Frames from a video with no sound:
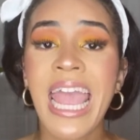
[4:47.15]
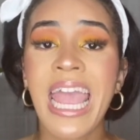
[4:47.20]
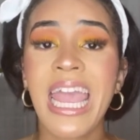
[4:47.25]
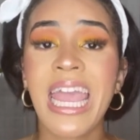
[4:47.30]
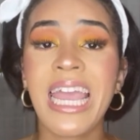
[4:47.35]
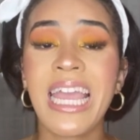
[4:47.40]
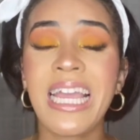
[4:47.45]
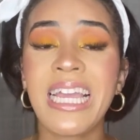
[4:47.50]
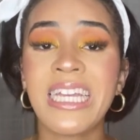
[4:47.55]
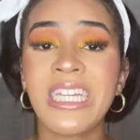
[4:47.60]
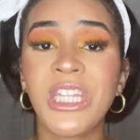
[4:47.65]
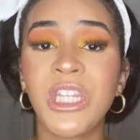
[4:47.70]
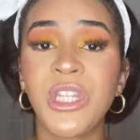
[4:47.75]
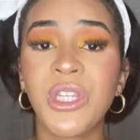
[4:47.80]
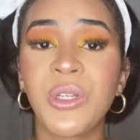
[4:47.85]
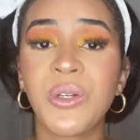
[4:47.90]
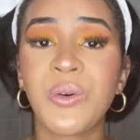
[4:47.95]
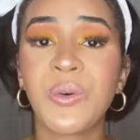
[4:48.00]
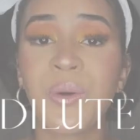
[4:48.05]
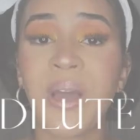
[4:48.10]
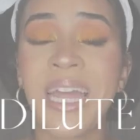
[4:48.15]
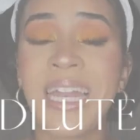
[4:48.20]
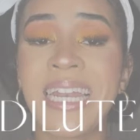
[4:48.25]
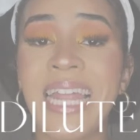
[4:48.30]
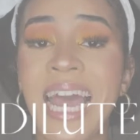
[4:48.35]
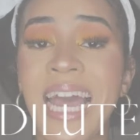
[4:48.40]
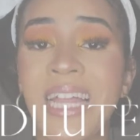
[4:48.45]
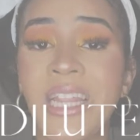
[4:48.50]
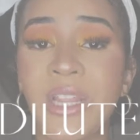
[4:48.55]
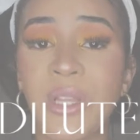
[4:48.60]
is to
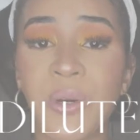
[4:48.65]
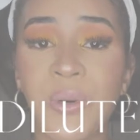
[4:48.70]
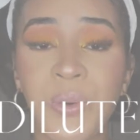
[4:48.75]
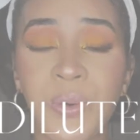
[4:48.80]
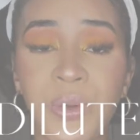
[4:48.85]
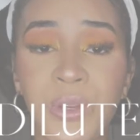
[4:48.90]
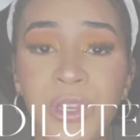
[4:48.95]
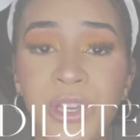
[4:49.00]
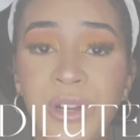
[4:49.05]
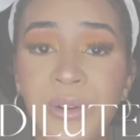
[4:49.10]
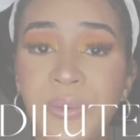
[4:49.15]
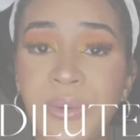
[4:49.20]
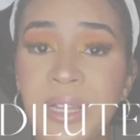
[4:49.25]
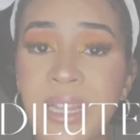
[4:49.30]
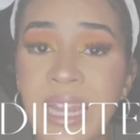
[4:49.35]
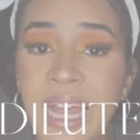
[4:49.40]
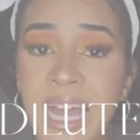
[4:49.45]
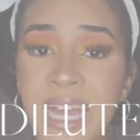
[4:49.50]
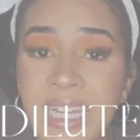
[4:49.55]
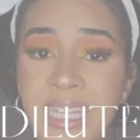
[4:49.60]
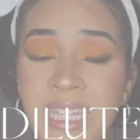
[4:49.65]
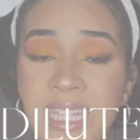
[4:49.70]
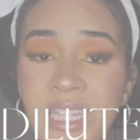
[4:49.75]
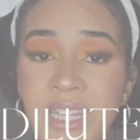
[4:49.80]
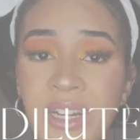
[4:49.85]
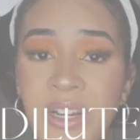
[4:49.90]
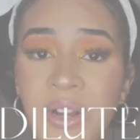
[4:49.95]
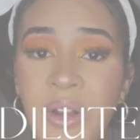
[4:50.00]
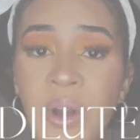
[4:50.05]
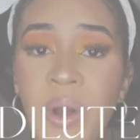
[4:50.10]
dilute your
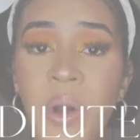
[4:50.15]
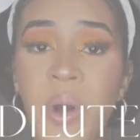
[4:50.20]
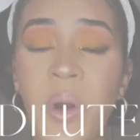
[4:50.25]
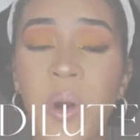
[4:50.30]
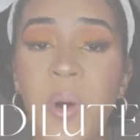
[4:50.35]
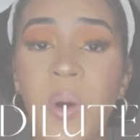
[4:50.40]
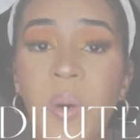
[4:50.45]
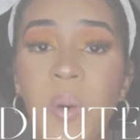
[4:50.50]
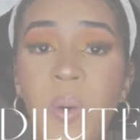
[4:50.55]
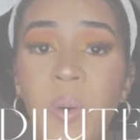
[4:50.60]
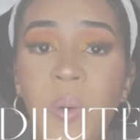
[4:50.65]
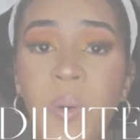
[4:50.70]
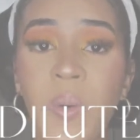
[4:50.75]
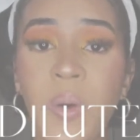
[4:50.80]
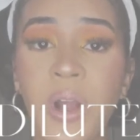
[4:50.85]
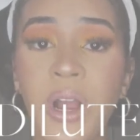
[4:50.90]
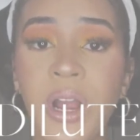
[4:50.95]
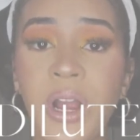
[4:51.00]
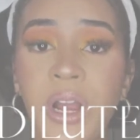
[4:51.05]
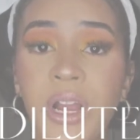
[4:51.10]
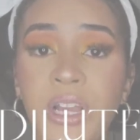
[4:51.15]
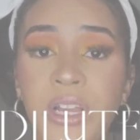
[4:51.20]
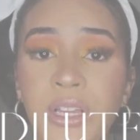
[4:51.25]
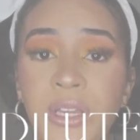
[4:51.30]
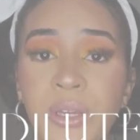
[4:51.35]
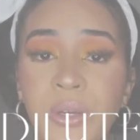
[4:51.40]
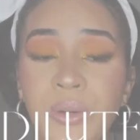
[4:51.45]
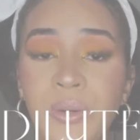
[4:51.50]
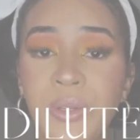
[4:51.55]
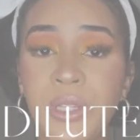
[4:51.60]
relaxer or
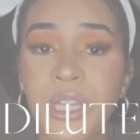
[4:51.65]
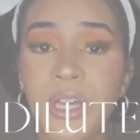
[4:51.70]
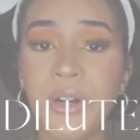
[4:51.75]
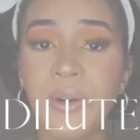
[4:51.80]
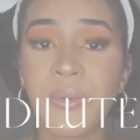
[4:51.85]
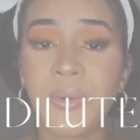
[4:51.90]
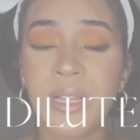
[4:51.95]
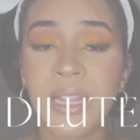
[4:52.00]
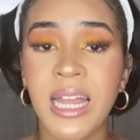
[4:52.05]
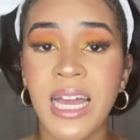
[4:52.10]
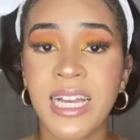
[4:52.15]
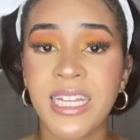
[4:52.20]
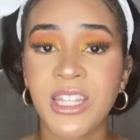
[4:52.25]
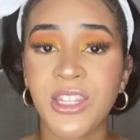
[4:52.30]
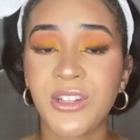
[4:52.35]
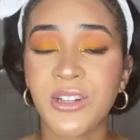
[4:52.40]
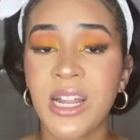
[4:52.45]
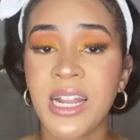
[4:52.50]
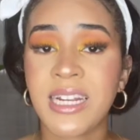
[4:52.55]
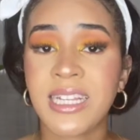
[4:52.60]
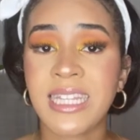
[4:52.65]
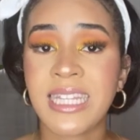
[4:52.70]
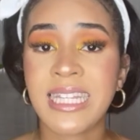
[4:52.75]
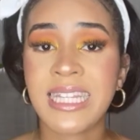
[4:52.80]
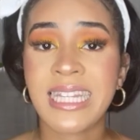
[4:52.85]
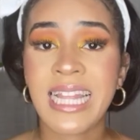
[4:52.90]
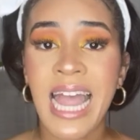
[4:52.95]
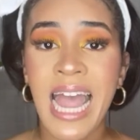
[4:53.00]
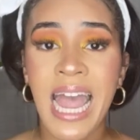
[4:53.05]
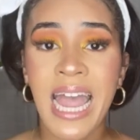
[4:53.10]
use a relaxer that is
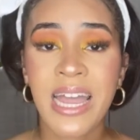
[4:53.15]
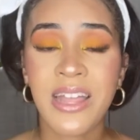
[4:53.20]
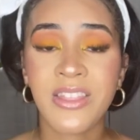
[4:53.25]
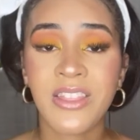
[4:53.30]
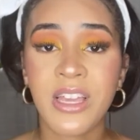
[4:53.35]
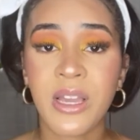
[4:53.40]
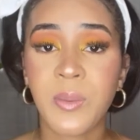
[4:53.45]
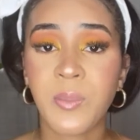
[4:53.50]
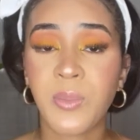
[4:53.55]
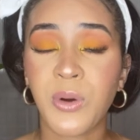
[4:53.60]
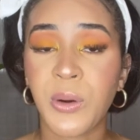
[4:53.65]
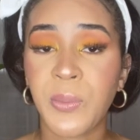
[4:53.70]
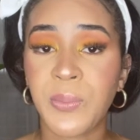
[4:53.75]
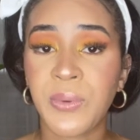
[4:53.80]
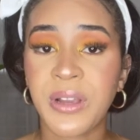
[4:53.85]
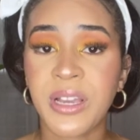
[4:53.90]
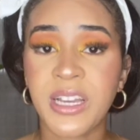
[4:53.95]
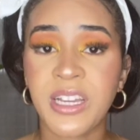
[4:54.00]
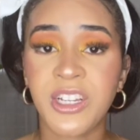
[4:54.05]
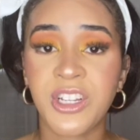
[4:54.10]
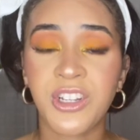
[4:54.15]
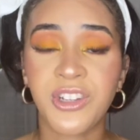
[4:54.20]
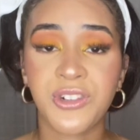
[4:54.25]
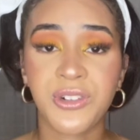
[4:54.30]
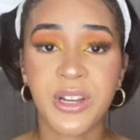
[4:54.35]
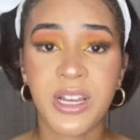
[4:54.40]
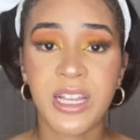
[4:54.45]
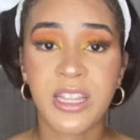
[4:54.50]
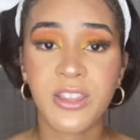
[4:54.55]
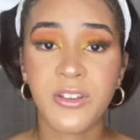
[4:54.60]
not the appropriate
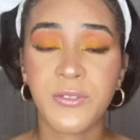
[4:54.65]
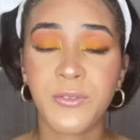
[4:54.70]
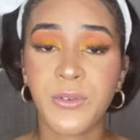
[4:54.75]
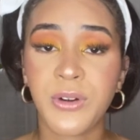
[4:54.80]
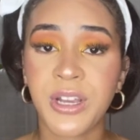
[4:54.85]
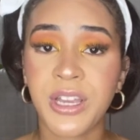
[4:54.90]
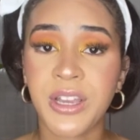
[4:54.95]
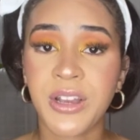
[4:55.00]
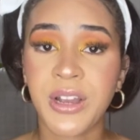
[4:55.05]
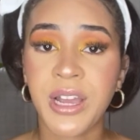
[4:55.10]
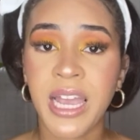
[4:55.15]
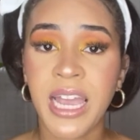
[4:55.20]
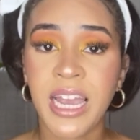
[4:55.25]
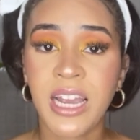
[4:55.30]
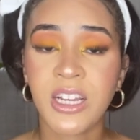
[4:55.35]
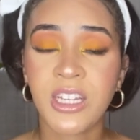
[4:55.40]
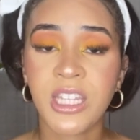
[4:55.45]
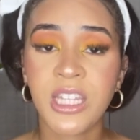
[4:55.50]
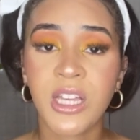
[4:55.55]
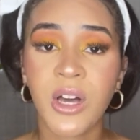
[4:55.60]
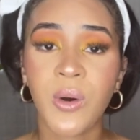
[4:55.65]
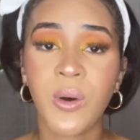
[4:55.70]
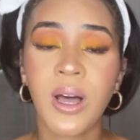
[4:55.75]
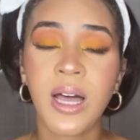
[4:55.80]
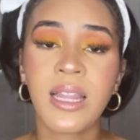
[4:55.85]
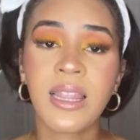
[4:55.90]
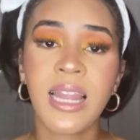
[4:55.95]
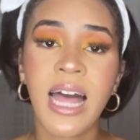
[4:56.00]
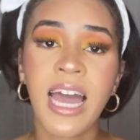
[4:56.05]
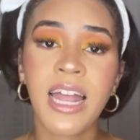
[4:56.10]
strength for your hair. So
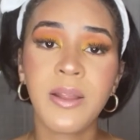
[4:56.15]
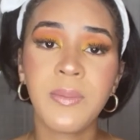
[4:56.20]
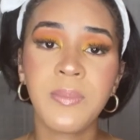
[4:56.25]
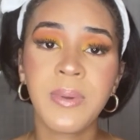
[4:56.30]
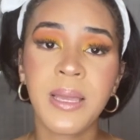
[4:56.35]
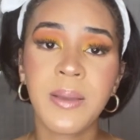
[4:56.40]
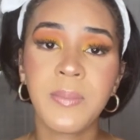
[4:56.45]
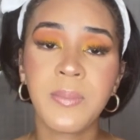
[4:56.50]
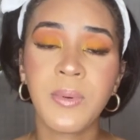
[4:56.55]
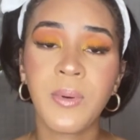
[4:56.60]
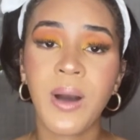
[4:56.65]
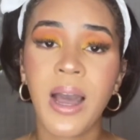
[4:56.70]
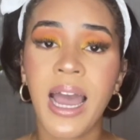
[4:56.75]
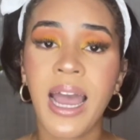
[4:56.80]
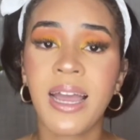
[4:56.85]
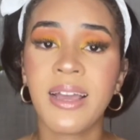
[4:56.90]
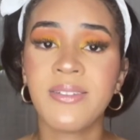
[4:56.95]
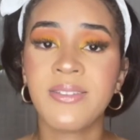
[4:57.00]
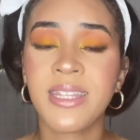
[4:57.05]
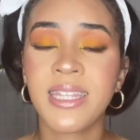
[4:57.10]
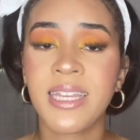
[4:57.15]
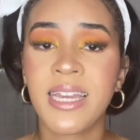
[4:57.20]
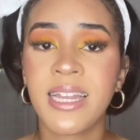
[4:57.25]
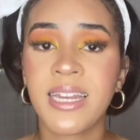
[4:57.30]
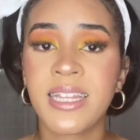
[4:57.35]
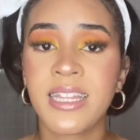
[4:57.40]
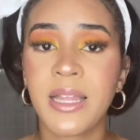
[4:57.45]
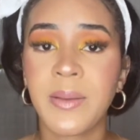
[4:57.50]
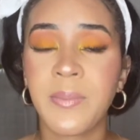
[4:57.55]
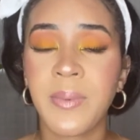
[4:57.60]
a lot of people I have seen
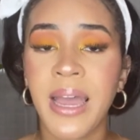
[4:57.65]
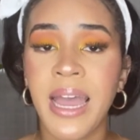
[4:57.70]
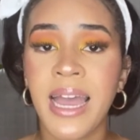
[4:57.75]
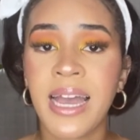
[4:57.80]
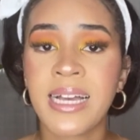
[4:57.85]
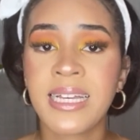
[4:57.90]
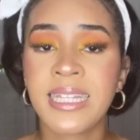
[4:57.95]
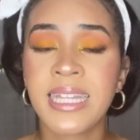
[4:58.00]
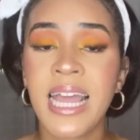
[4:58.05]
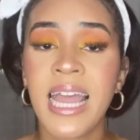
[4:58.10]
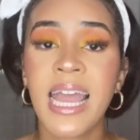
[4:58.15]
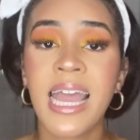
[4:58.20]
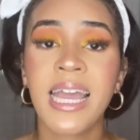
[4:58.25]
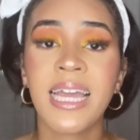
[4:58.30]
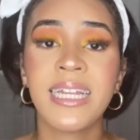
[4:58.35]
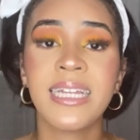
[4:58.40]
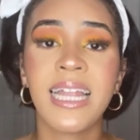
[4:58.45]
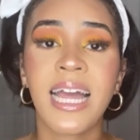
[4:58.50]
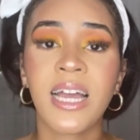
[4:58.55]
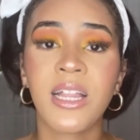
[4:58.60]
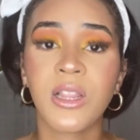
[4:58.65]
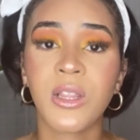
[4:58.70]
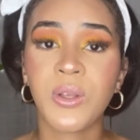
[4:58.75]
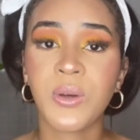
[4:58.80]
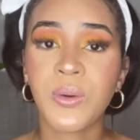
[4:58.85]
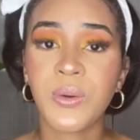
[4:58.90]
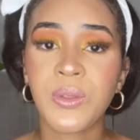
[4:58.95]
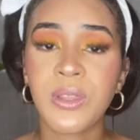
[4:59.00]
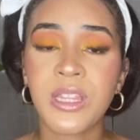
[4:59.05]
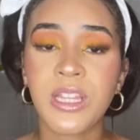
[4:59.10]
in the past
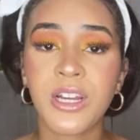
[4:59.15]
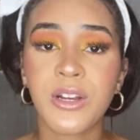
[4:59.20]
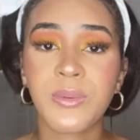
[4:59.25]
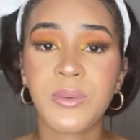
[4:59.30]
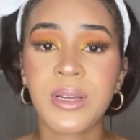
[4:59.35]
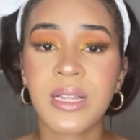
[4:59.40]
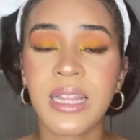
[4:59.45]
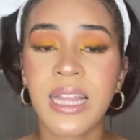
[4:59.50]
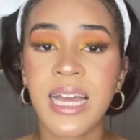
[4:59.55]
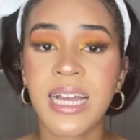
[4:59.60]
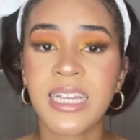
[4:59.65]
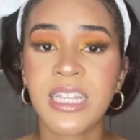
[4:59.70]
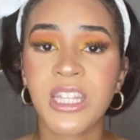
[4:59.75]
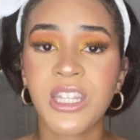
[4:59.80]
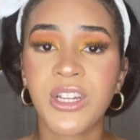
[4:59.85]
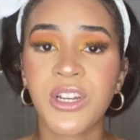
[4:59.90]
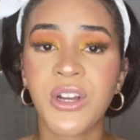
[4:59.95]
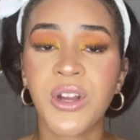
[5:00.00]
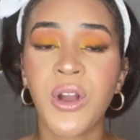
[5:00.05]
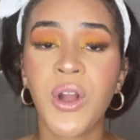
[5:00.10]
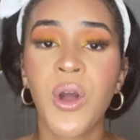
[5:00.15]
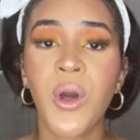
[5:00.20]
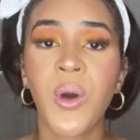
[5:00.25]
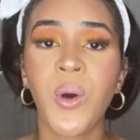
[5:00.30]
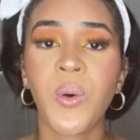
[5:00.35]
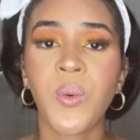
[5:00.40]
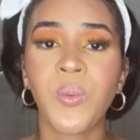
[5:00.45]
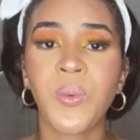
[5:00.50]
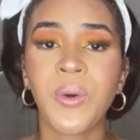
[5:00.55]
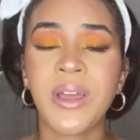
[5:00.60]
dilute their relaxer
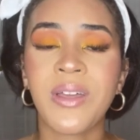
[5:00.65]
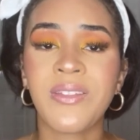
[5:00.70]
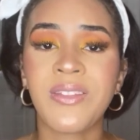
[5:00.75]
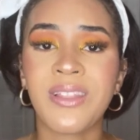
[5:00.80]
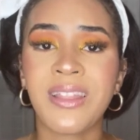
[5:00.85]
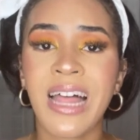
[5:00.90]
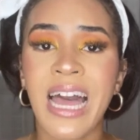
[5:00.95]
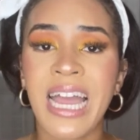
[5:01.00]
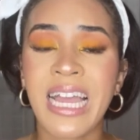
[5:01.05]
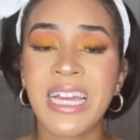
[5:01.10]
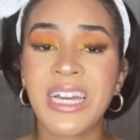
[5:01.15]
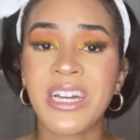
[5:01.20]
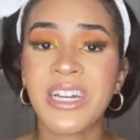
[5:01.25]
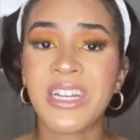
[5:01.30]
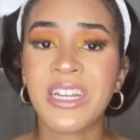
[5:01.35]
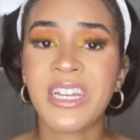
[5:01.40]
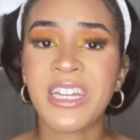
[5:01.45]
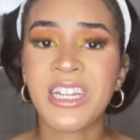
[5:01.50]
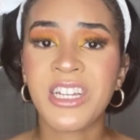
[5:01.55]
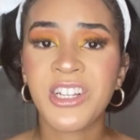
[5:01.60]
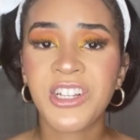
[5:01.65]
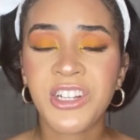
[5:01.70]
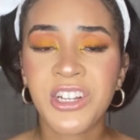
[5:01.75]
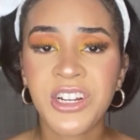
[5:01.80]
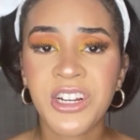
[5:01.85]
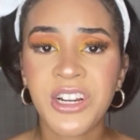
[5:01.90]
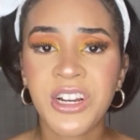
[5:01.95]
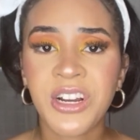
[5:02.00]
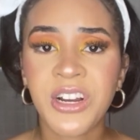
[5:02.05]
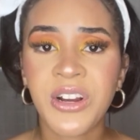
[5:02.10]
with like
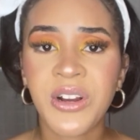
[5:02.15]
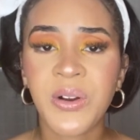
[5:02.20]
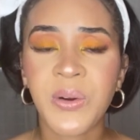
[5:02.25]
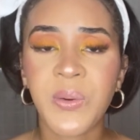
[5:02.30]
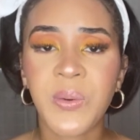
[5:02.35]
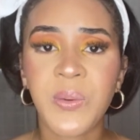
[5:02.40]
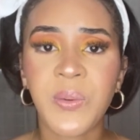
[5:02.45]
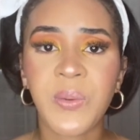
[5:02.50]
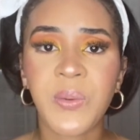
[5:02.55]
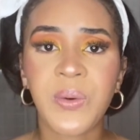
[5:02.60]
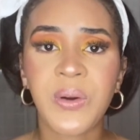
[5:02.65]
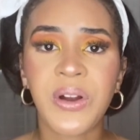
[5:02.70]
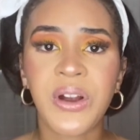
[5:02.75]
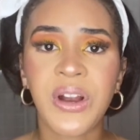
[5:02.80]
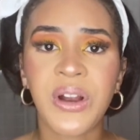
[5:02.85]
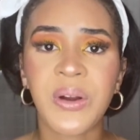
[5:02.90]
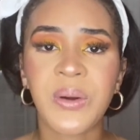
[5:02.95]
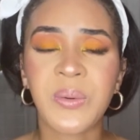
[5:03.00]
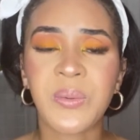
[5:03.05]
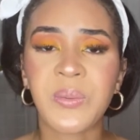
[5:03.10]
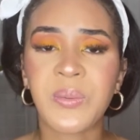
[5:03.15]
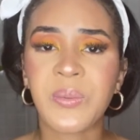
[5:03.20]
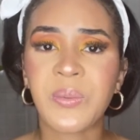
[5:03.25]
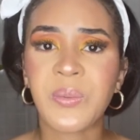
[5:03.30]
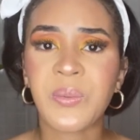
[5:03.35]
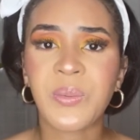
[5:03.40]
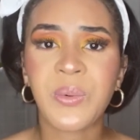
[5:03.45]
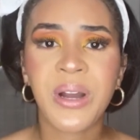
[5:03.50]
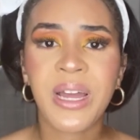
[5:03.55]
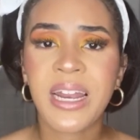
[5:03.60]
conditioner or
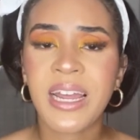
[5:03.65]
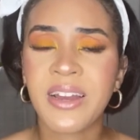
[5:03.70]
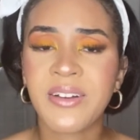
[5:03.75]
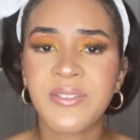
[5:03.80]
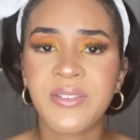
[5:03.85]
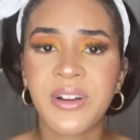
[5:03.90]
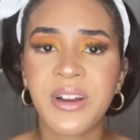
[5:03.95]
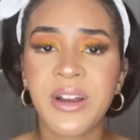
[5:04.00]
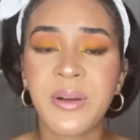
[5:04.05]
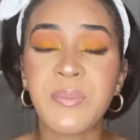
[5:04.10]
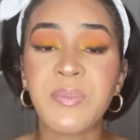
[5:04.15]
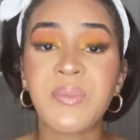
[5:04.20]
whatever.